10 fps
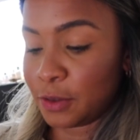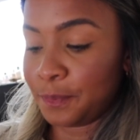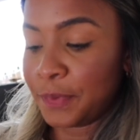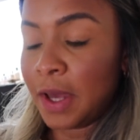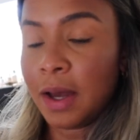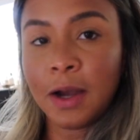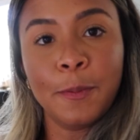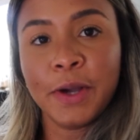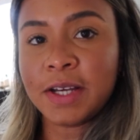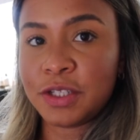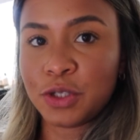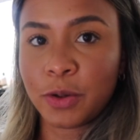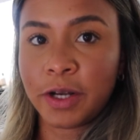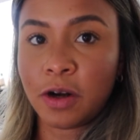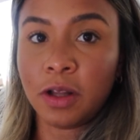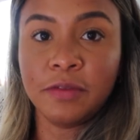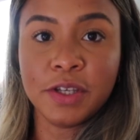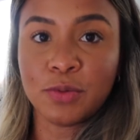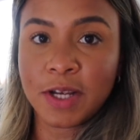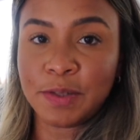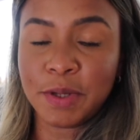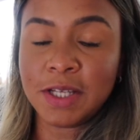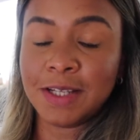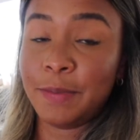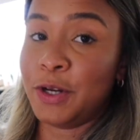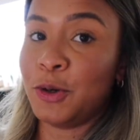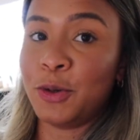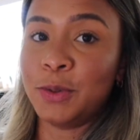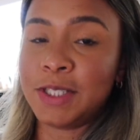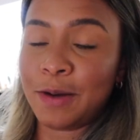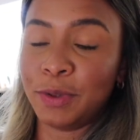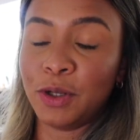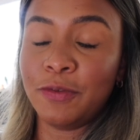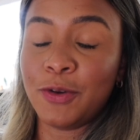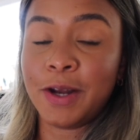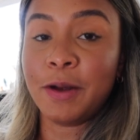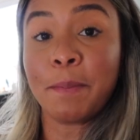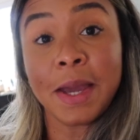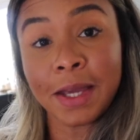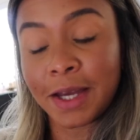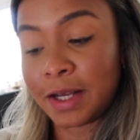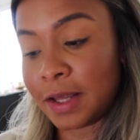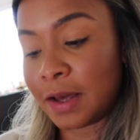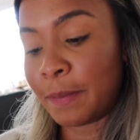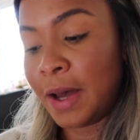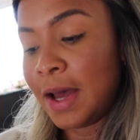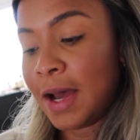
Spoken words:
So I hope you guys enjoyed all of these recipes. Let me know down below if you end up making any of them.